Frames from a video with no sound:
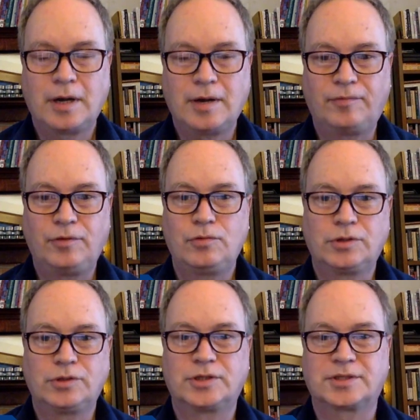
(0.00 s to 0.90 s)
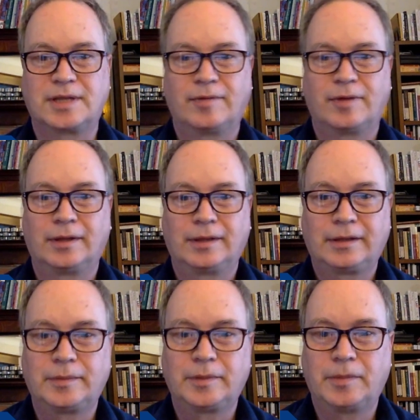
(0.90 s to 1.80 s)
if you could just give a
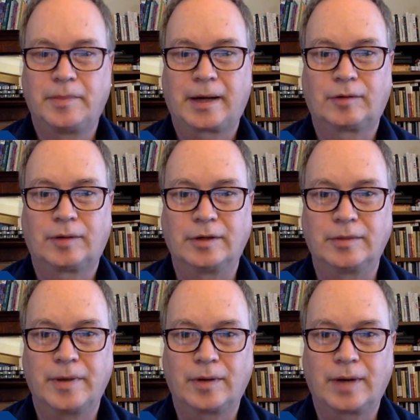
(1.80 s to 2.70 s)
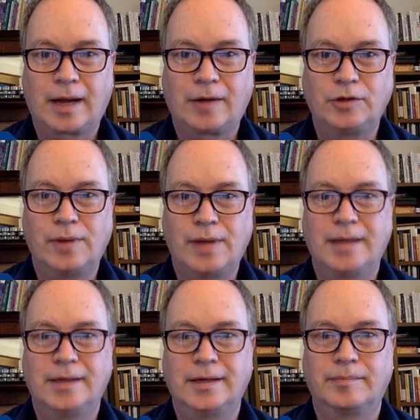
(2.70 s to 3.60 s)
little bit of background about how you
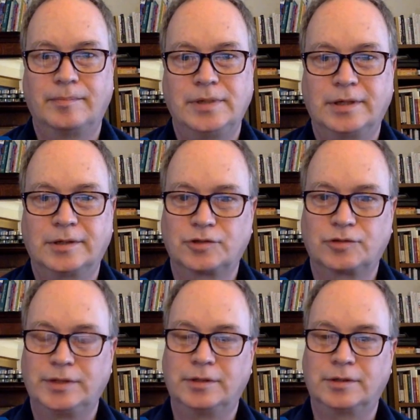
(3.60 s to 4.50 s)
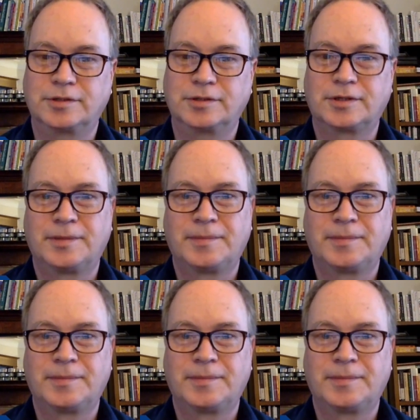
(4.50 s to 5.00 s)
ended up being a street nurse.